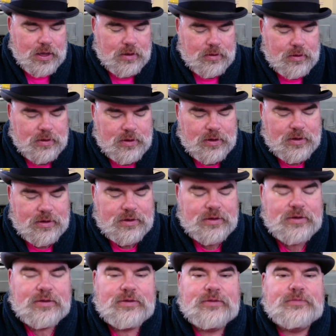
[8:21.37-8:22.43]

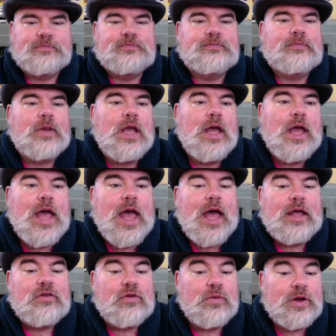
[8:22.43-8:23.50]
Oh.
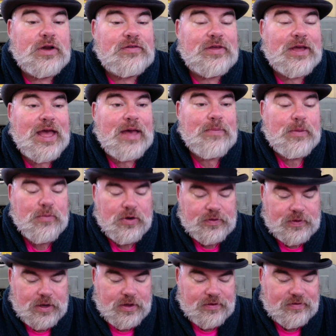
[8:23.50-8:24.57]
So we're going to sing happy
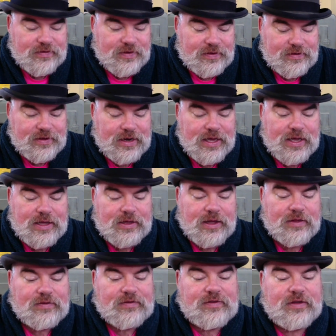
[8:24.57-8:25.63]
birthday to Cicely.
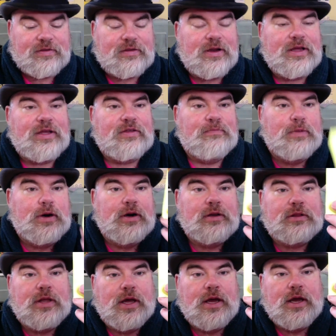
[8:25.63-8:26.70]
It's Cicely's
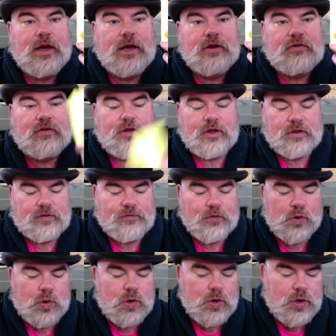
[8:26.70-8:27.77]
birthday. She's
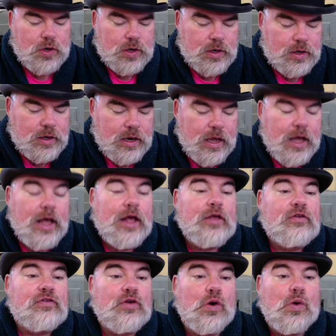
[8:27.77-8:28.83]
four.
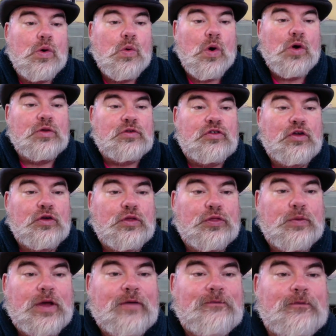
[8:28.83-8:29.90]
So one, two,
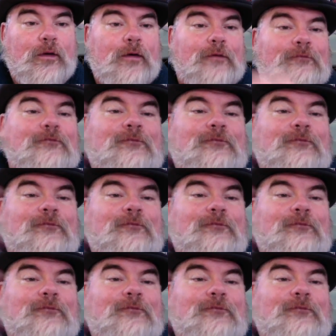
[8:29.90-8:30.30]
three, four.